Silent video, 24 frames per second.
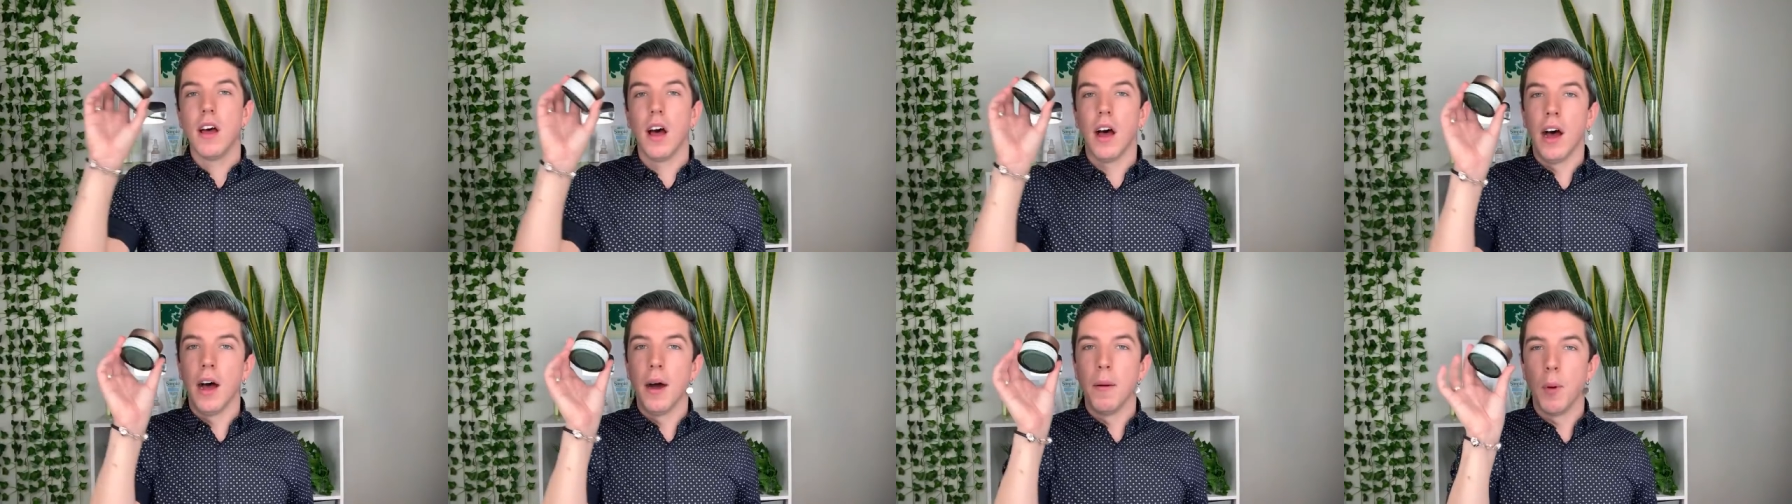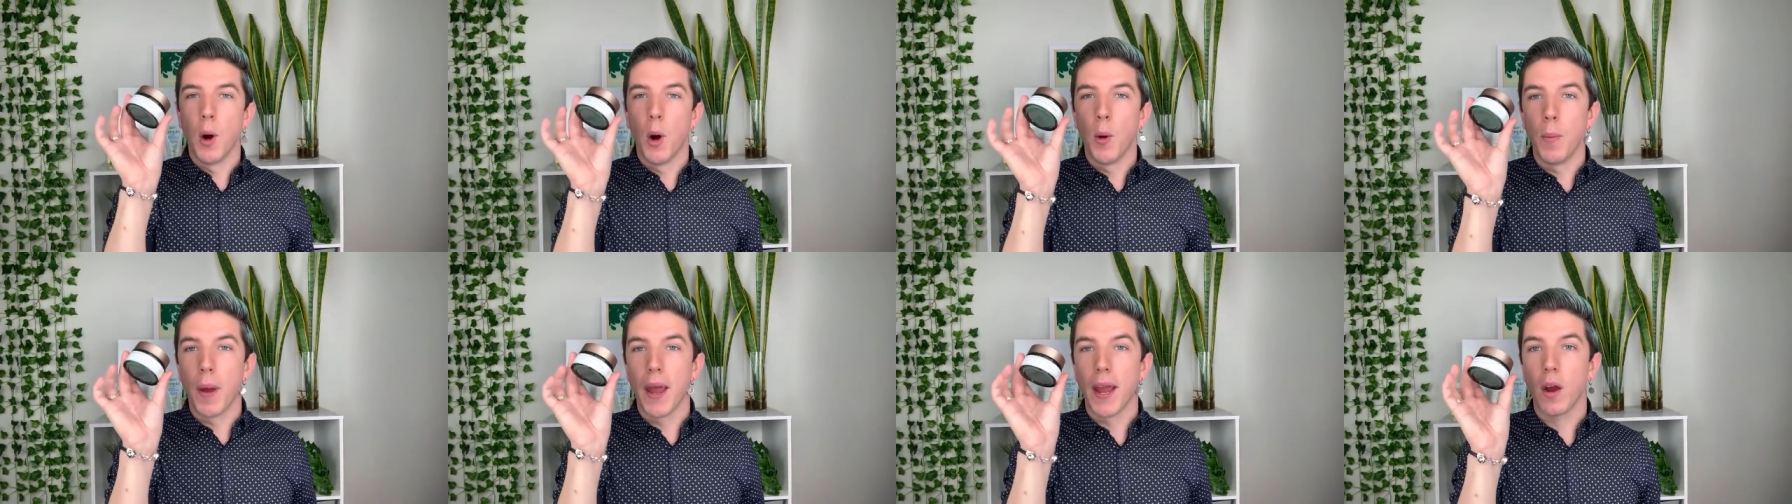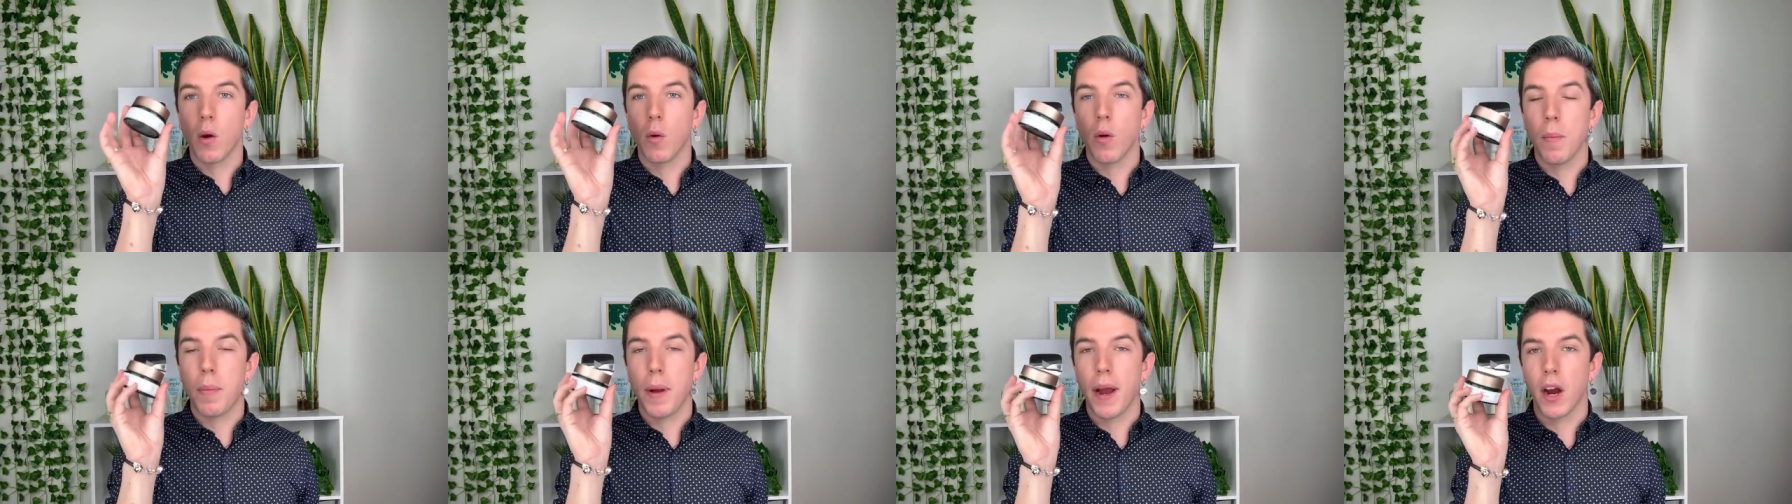Um, Omega
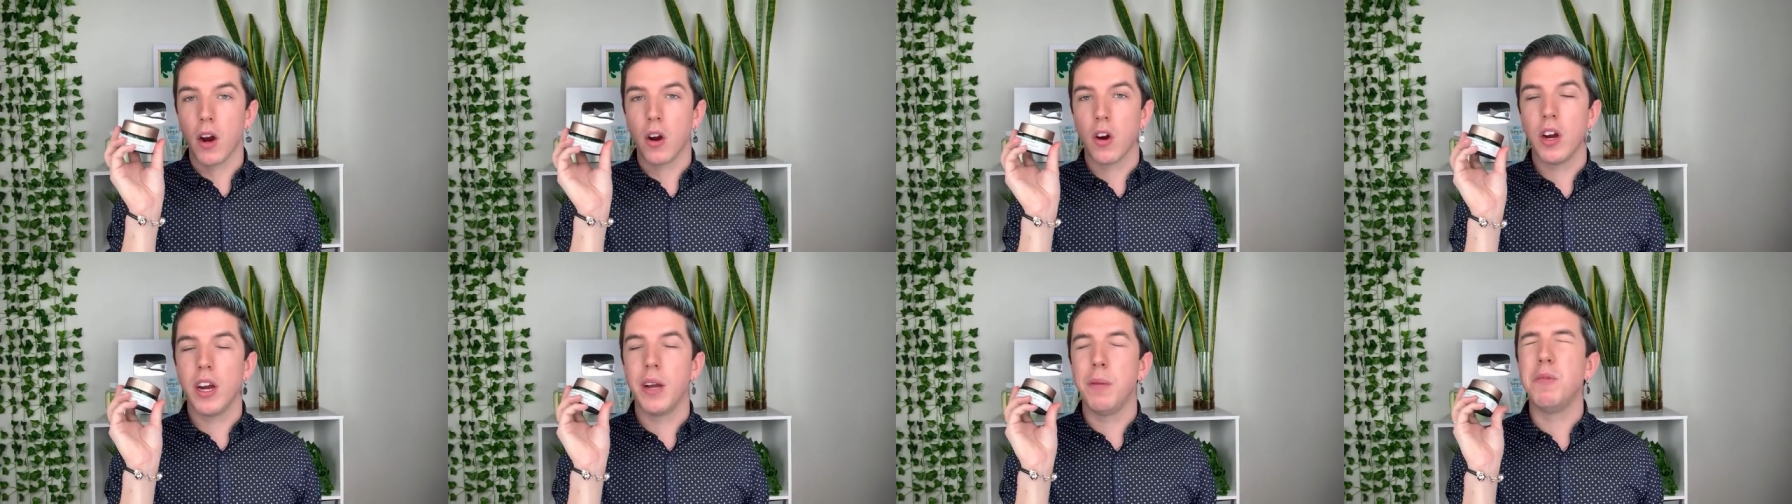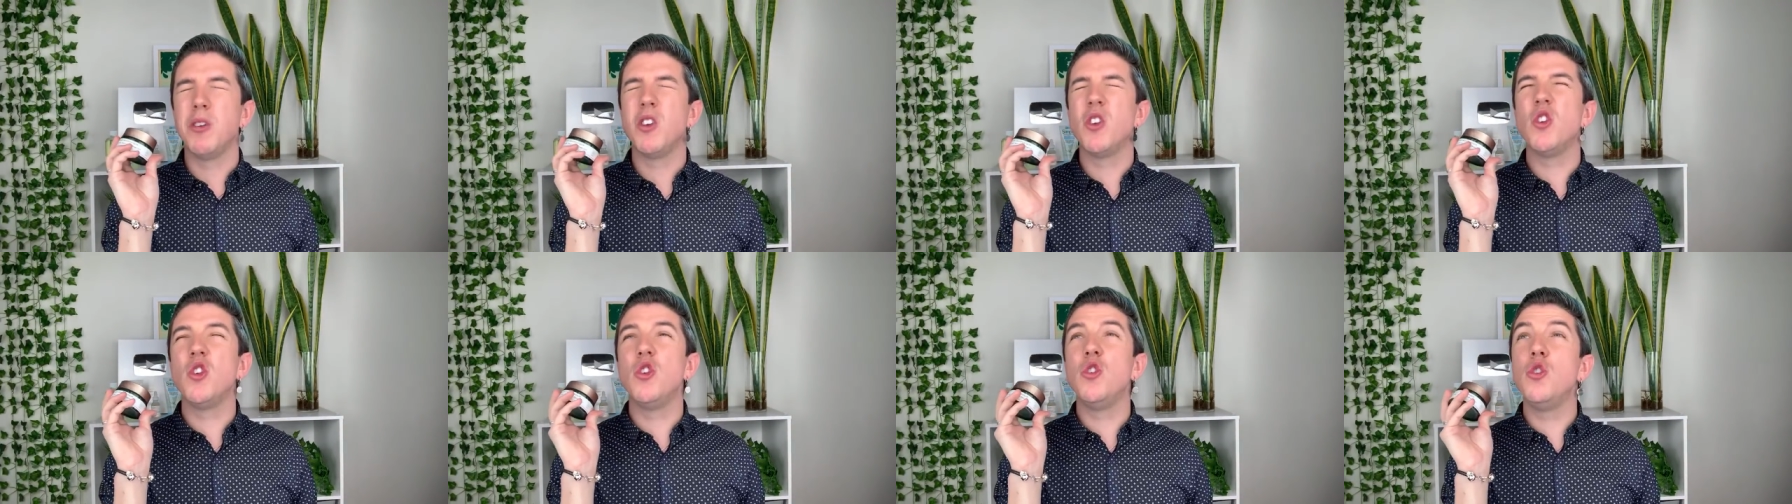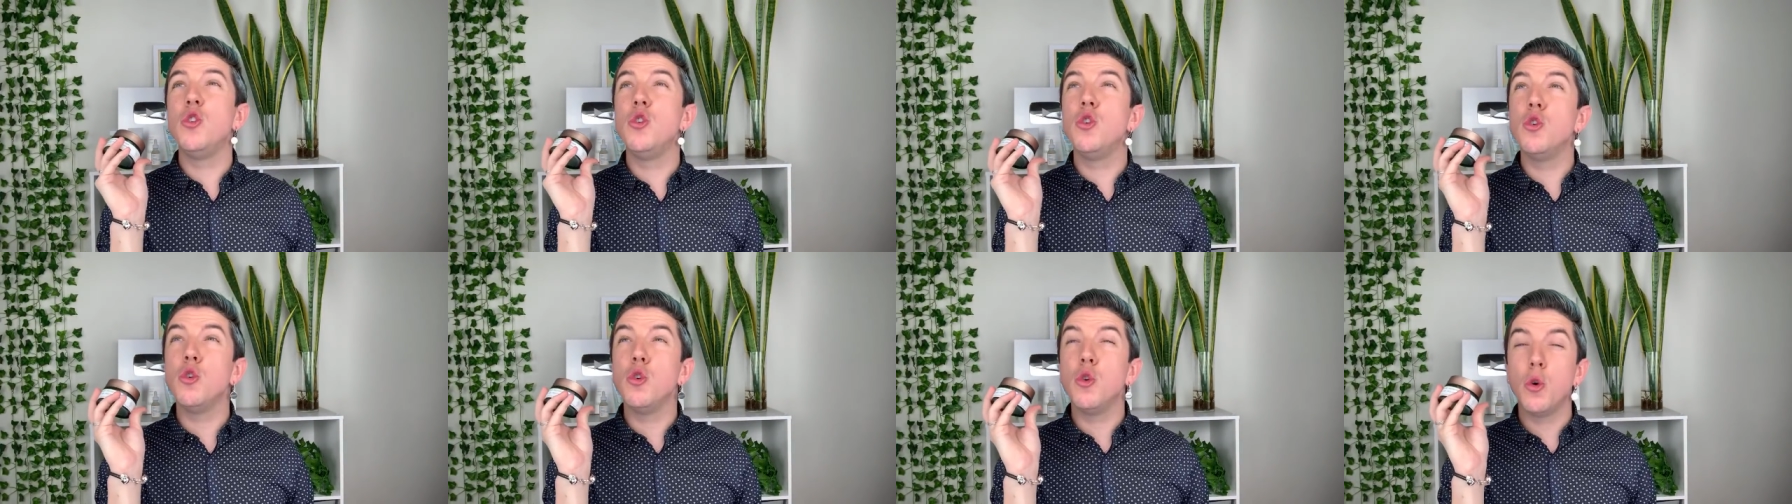Repair Cream,
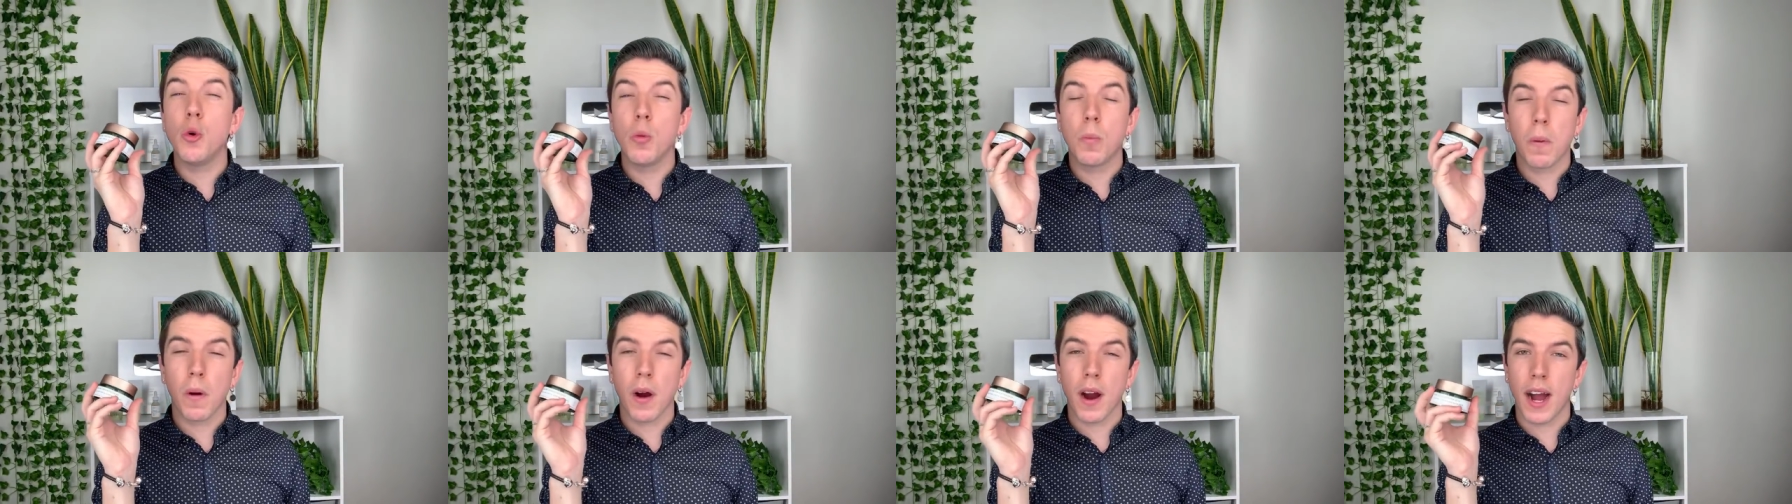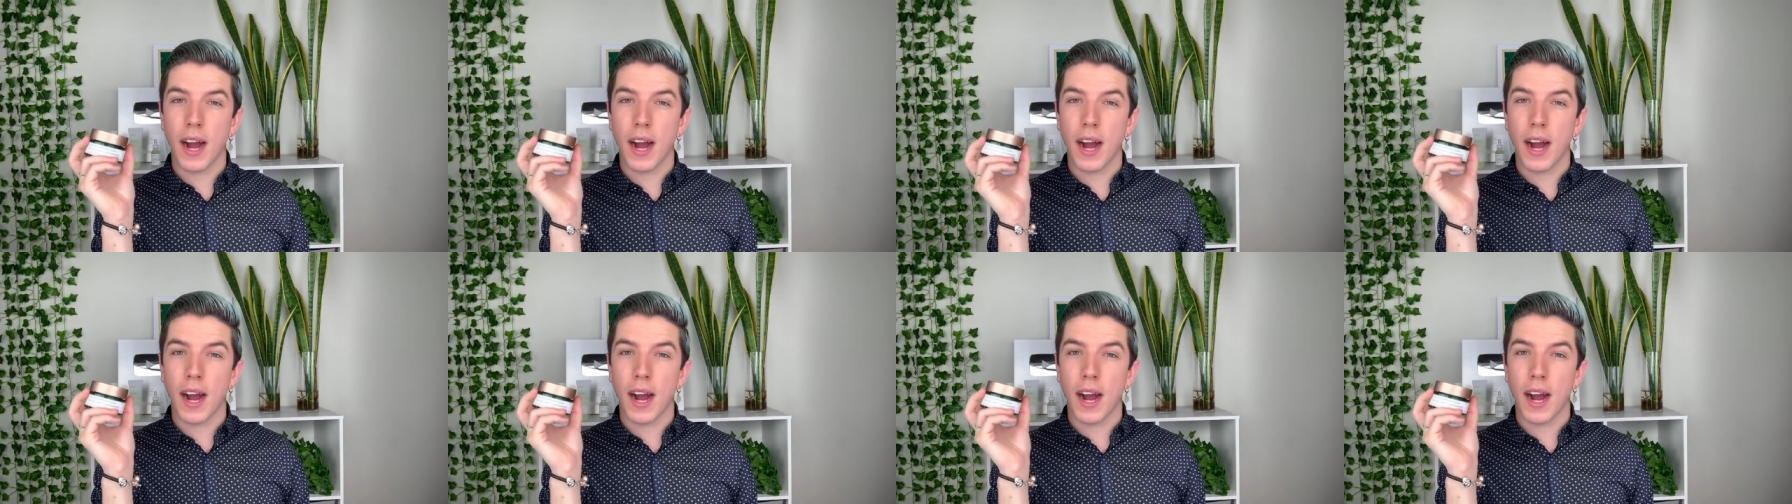super